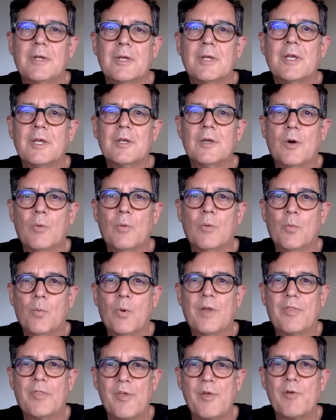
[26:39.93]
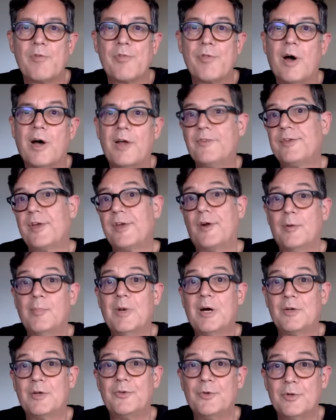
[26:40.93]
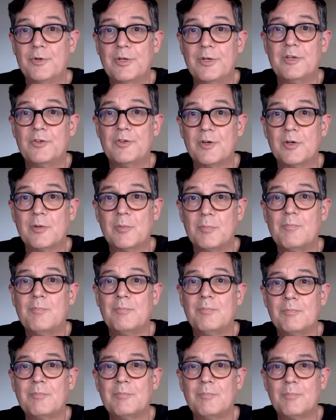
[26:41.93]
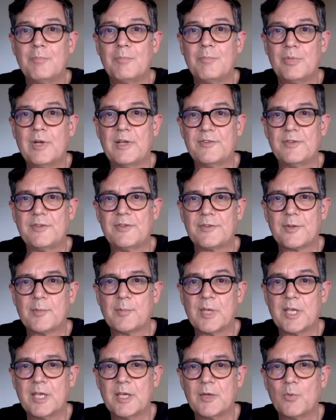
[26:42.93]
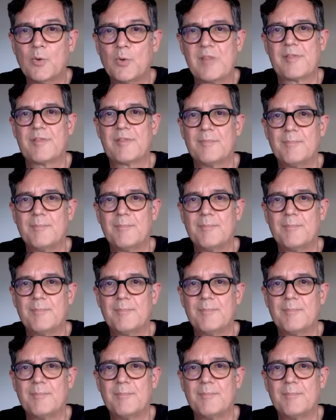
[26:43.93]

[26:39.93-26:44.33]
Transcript: what their thoughts are about your digital presence to begin with.